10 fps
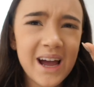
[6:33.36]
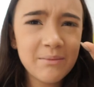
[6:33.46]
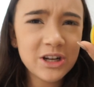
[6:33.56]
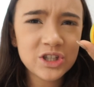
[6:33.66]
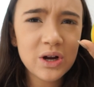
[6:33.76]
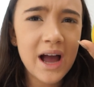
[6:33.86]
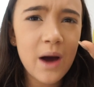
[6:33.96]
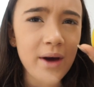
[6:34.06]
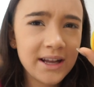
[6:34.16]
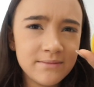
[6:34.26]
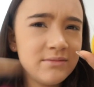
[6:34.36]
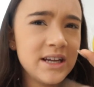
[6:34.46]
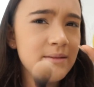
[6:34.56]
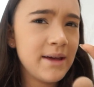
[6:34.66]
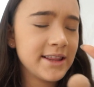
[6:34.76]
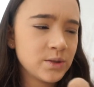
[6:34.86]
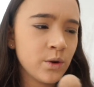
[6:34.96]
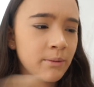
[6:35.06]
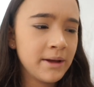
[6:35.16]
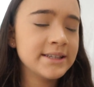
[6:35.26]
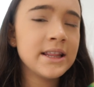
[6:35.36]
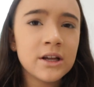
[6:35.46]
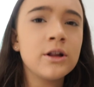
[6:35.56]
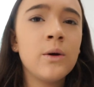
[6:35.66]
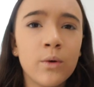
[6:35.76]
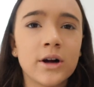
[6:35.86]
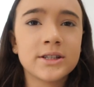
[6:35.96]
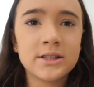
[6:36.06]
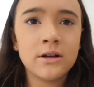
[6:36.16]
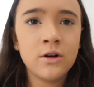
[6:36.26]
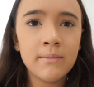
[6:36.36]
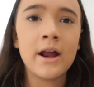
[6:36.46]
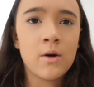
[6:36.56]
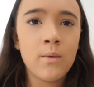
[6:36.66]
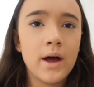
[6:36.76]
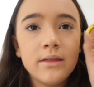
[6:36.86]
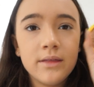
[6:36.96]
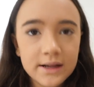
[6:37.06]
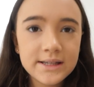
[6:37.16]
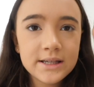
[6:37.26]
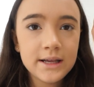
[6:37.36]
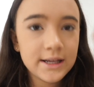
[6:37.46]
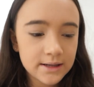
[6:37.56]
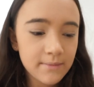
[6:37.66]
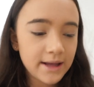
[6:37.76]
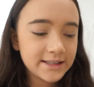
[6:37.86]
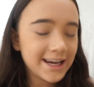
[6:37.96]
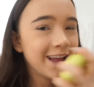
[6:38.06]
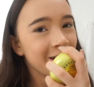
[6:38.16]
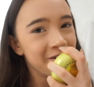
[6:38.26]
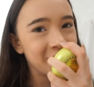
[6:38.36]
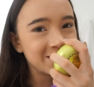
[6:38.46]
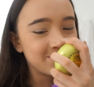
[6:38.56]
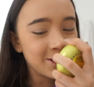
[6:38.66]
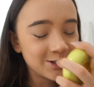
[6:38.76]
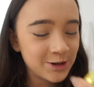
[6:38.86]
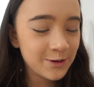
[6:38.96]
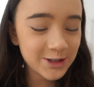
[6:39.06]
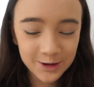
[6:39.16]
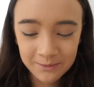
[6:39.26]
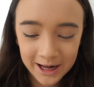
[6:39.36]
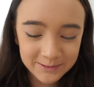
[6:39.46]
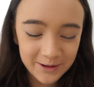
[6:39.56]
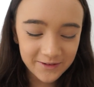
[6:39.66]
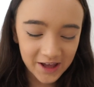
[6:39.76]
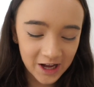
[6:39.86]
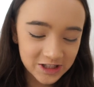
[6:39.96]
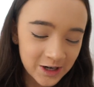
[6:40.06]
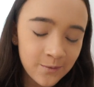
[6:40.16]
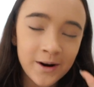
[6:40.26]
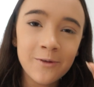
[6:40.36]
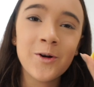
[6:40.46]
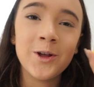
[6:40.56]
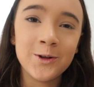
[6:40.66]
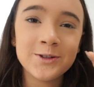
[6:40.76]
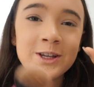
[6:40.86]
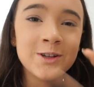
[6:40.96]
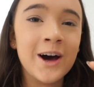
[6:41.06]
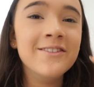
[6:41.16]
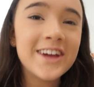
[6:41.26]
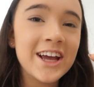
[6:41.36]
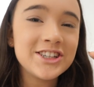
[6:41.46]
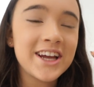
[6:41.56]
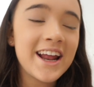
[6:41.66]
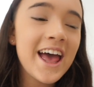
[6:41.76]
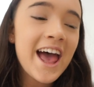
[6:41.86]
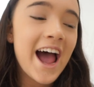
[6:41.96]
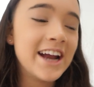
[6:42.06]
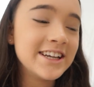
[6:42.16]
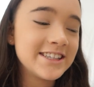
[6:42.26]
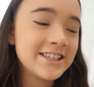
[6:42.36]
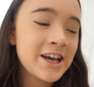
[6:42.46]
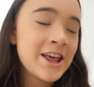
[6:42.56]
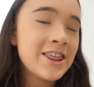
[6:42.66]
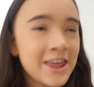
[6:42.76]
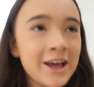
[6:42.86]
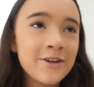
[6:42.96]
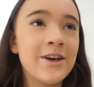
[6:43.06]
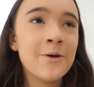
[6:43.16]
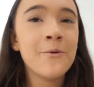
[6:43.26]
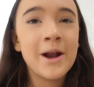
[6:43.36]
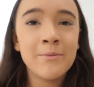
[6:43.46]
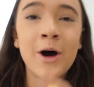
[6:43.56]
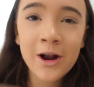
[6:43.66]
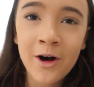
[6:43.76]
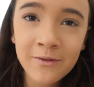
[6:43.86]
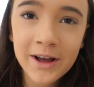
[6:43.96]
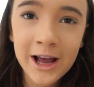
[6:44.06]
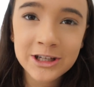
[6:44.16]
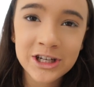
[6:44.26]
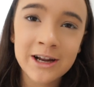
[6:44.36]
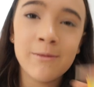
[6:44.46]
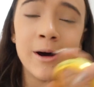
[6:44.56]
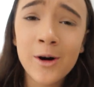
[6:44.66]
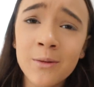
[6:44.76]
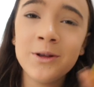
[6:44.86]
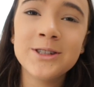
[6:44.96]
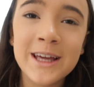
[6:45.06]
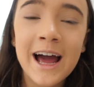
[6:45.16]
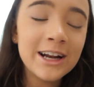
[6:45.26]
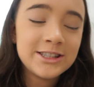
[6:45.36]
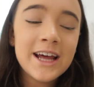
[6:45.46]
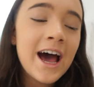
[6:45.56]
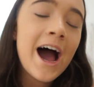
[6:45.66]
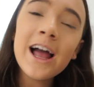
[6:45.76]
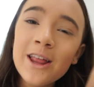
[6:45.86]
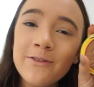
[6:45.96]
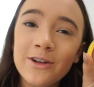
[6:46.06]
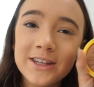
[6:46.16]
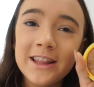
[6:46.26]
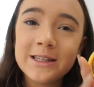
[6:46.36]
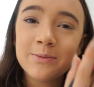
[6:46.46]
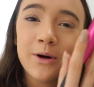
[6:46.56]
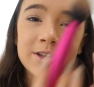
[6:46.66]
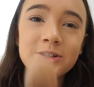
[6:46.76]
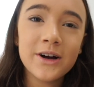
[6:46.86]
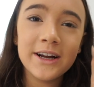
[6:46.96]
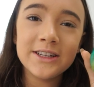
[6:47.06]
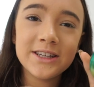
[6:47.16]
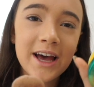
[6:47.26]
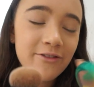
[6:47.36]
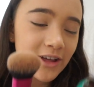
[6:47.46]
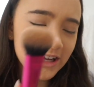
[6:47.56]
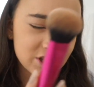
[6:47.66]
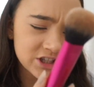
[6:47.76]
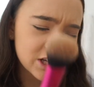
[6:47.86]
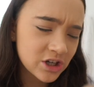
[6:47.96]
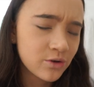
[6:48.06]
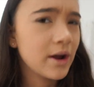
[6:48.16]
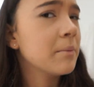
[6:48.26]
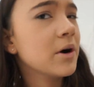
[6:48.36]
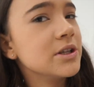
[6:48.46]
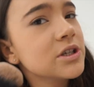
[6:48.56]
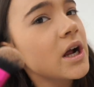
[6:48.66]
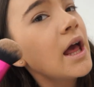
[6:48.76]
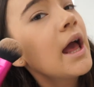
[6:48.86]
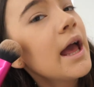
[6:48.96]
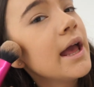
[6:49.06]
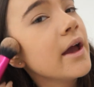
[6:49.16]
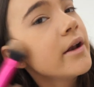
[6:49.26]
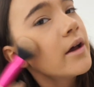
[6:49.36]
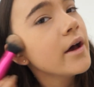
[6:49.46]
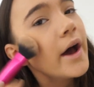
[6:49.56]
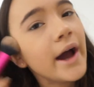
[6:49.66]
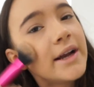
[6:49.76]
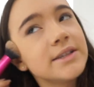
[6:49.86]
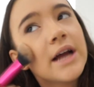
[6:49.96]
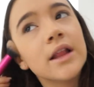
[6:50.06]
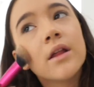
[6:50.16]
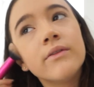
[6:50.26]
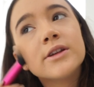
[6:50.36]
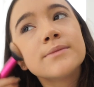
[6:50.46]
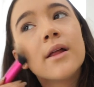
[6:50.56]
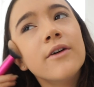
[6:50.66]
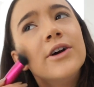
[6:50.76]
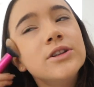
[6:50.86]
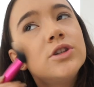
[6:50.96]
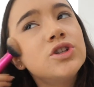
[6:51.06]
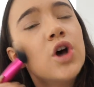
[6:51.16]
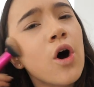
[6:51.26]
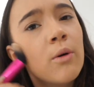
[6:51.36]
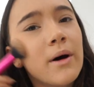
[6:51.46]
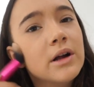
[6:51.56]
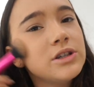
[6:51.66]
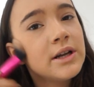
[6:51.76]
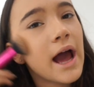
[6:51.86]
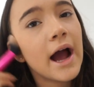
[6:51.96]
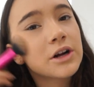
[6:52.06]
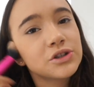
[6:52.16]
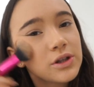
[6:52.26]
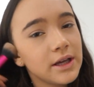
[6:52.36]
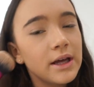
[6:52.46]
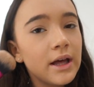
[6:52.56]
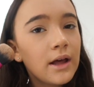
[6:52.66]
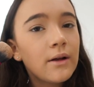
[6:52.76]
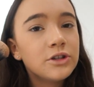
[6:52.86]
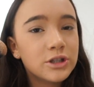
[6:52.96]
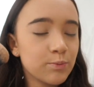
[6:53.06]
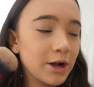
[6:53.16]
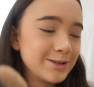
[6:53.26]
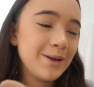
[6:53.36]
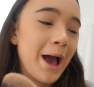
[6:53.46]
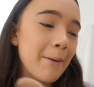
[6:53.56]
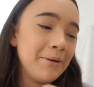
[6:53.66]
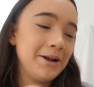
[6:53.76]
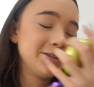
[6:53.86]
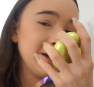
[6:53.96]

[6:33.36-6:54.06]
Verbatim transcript: I'm not sure how I didn't make this work because it literally works no matter what. This is amazing. I love how it smells too. It just reminds me of vacation and whenever I use this on vacation, I just think of it when I'm not on vacation and I'm at home using it. I just, I love using this bronzer. I just, I feel like it's just such a great bronzer and I just, I love the smell of it so much. It actually just brings me happiness.